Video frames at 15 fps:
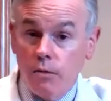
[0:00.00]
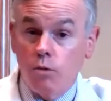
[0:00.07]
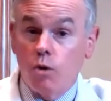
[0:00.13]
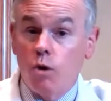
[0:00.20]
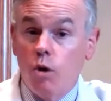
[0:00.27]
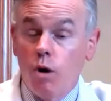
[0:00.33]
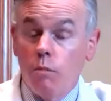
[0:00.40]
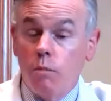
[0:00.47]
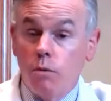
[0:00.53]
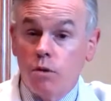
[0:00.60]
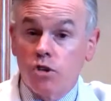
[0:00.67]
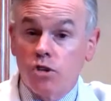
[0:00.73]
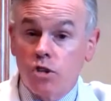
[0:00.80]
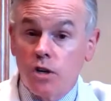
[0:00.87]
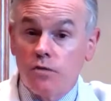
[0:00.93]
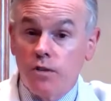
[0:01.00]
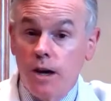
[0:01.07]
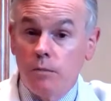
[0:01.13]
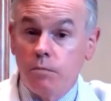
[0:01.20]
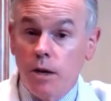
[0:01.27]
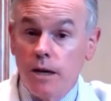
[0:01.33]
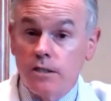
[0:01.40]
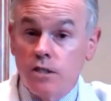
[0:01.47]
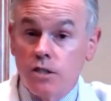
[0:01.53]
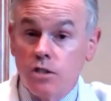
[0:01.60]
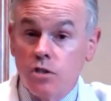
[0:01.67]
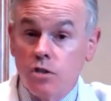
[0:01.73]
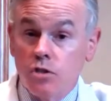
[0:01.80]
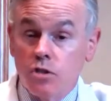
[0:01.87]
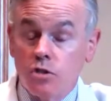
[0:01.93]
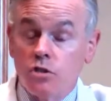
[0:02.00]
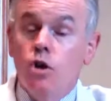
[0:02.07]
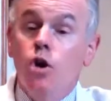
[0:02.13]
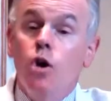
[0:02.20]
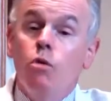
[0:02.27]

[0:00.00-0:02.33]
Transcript: We're all board-certified plastic surgeons.